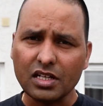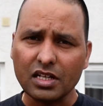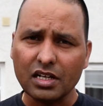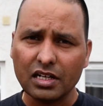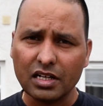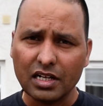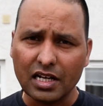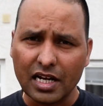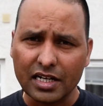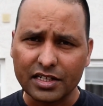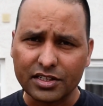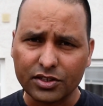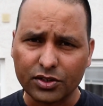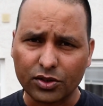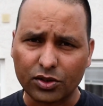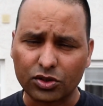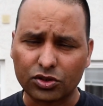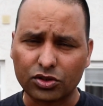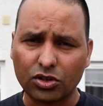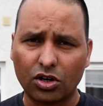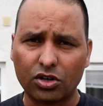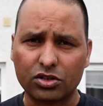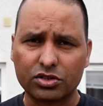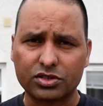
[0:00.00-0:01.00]
let your
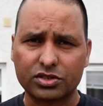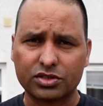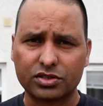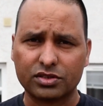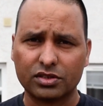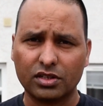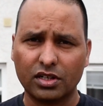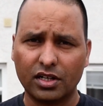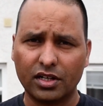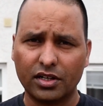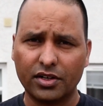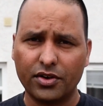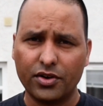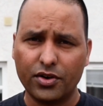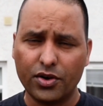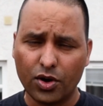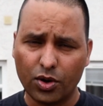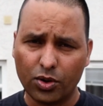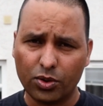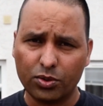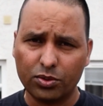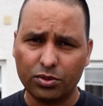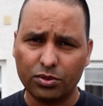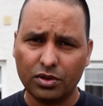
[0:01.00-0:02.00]
thoughts
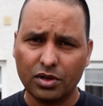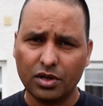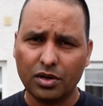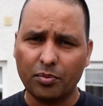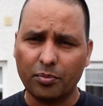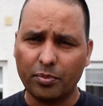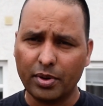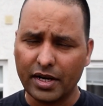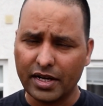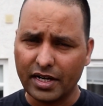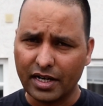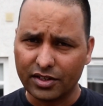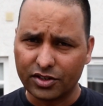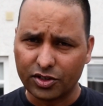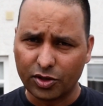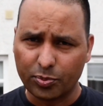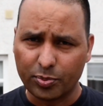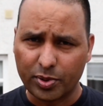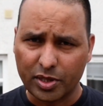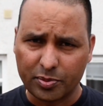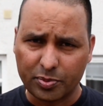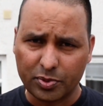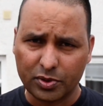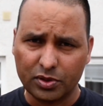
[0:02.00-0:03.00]
know by other
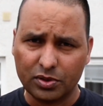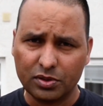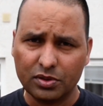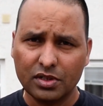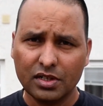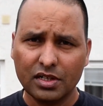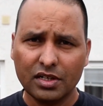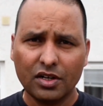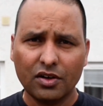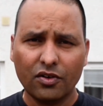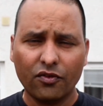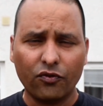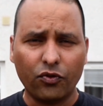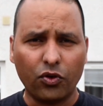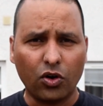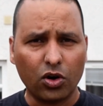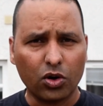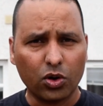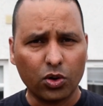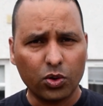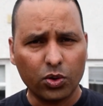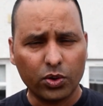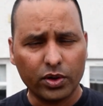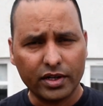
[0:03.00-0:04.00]
people,
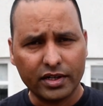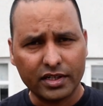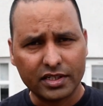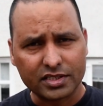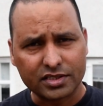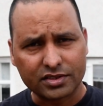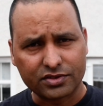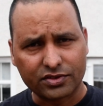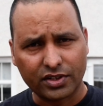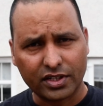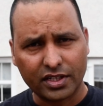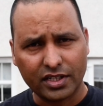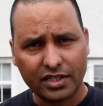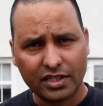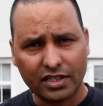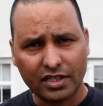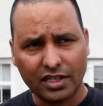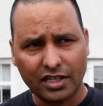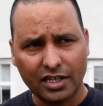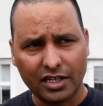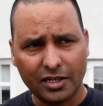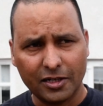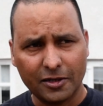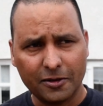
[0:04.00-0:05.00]
follow industry
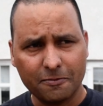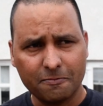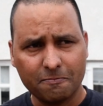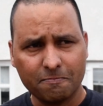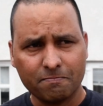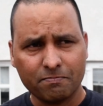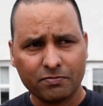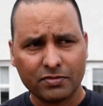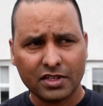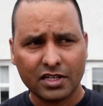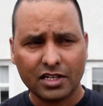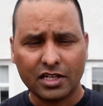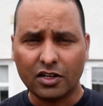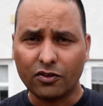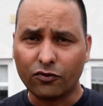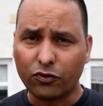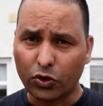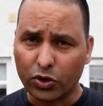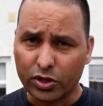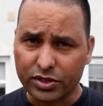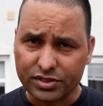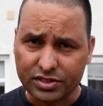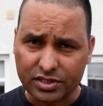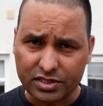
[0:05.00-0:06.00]

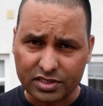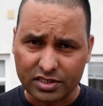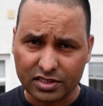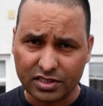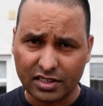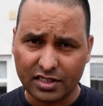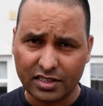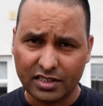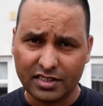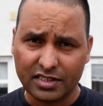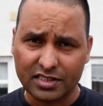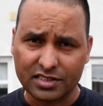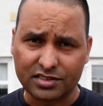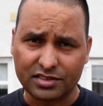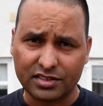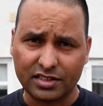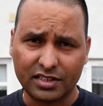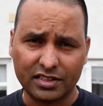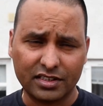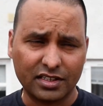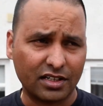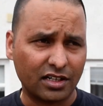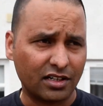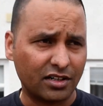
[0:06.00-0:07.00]
influencers in the
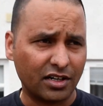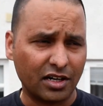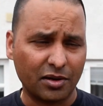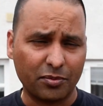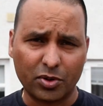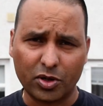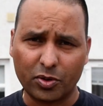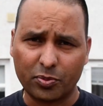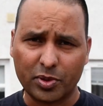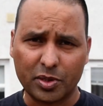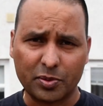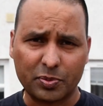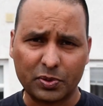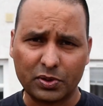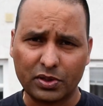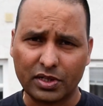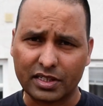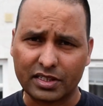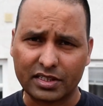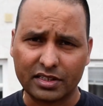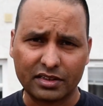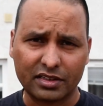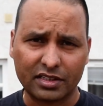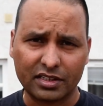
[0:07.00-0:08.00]
industry. There are a number of people
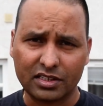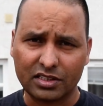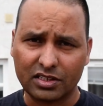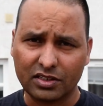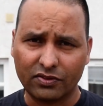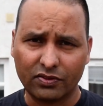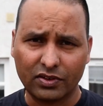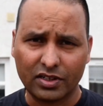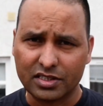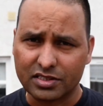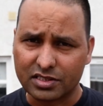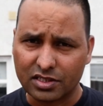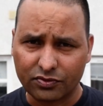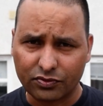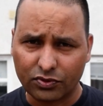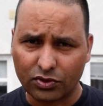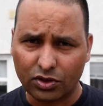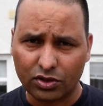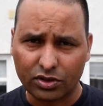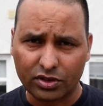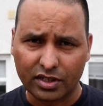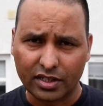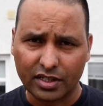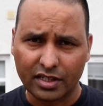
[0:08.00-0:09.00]
I can think of: Lisa
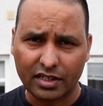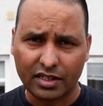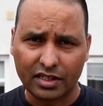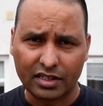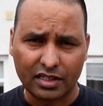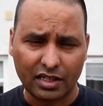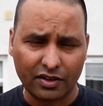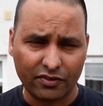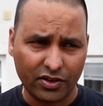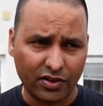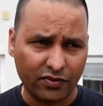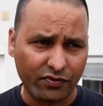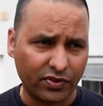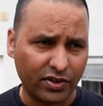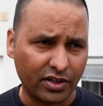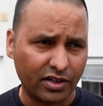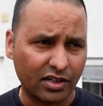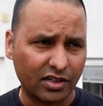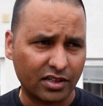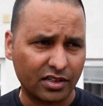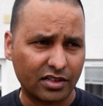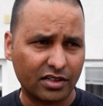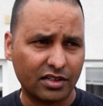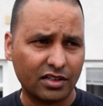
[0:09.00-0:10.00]
Forte, Kevin
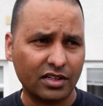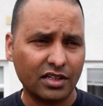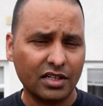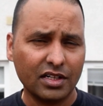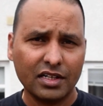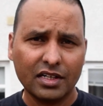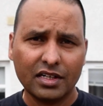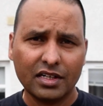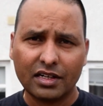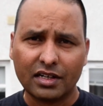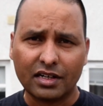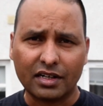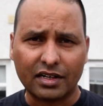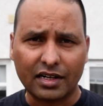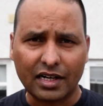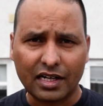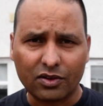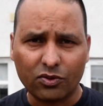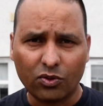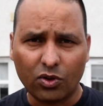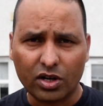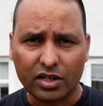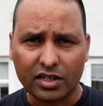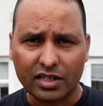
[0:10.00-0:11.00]
Fielder,
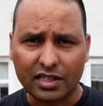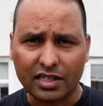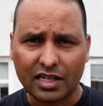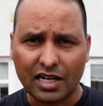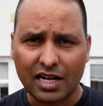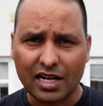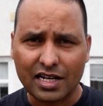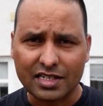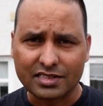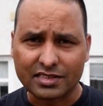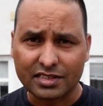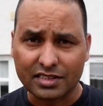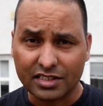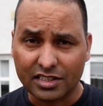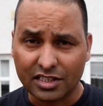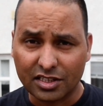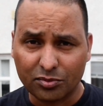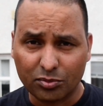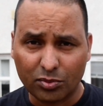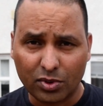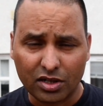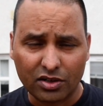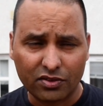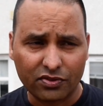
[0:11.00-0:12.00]
Greg Wandergast,
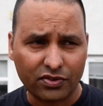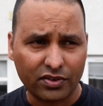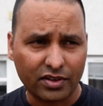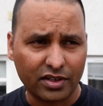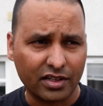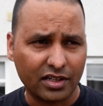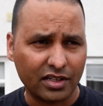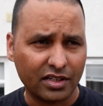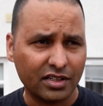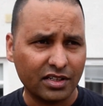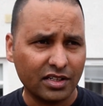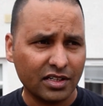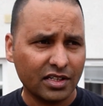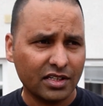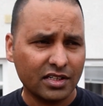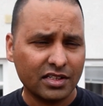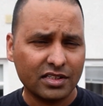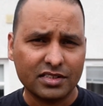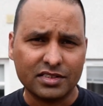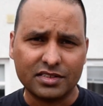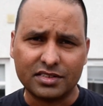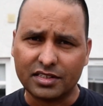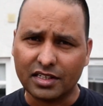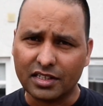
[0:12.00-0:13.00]
Ian Murphy,
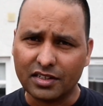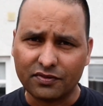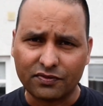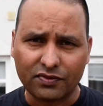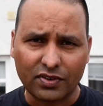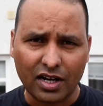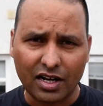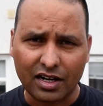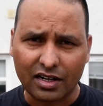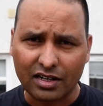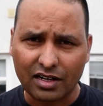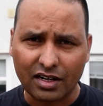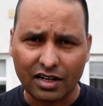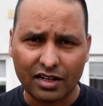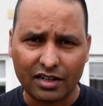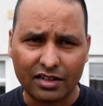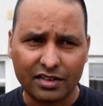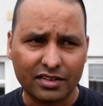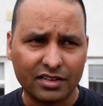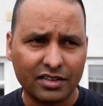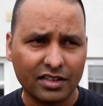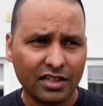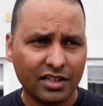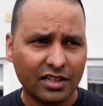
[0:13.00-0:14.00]
Jane
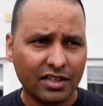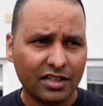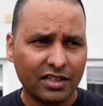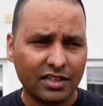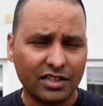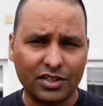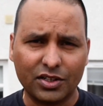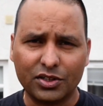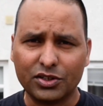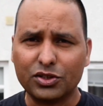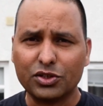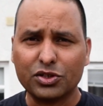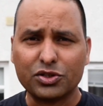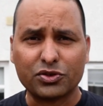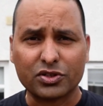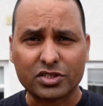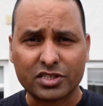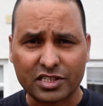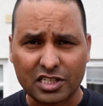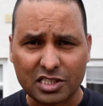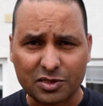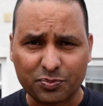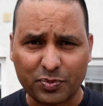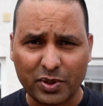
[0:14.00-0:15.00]
Franklin, you know, usual
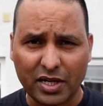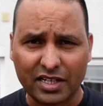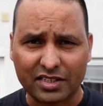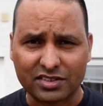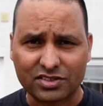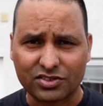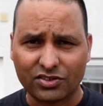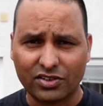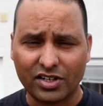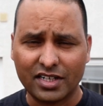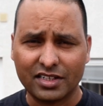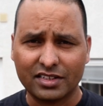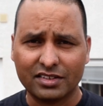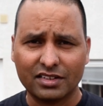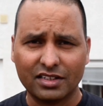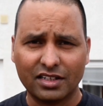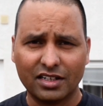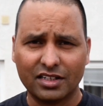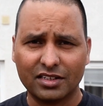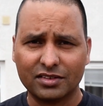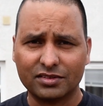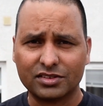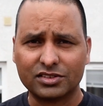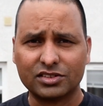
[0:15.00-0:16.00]
suspects, right?
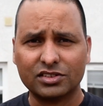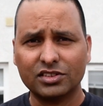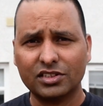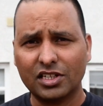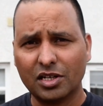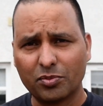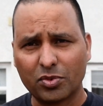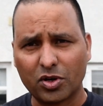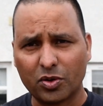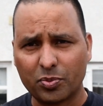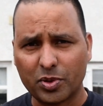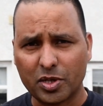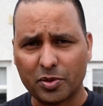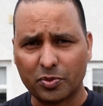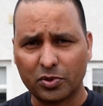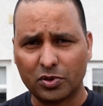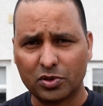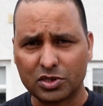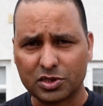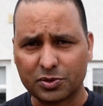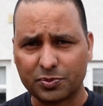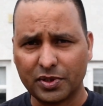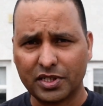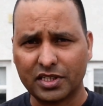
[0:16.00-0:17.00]
And number of
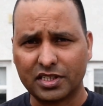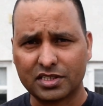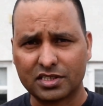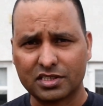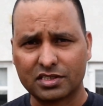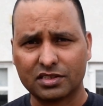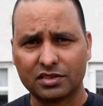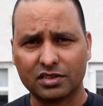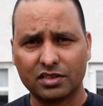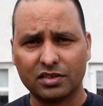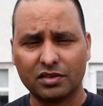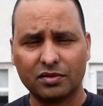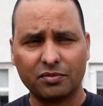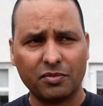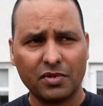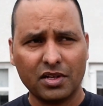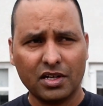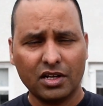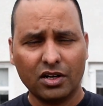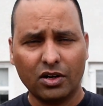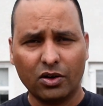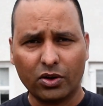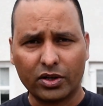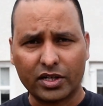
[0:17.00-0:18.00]
people, speakers,
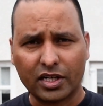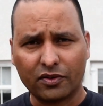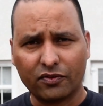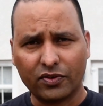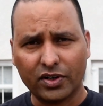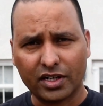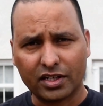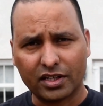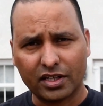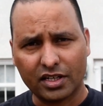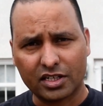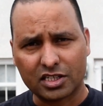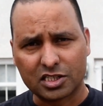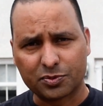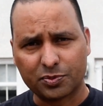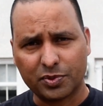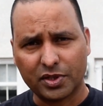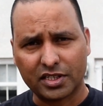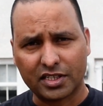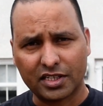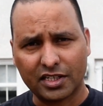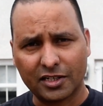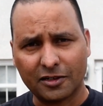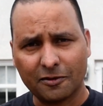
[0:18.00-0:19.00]
look at where they are
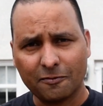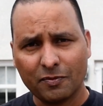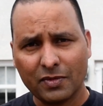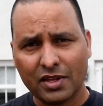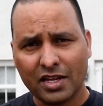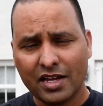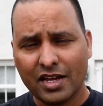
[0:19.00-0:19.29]
speaking.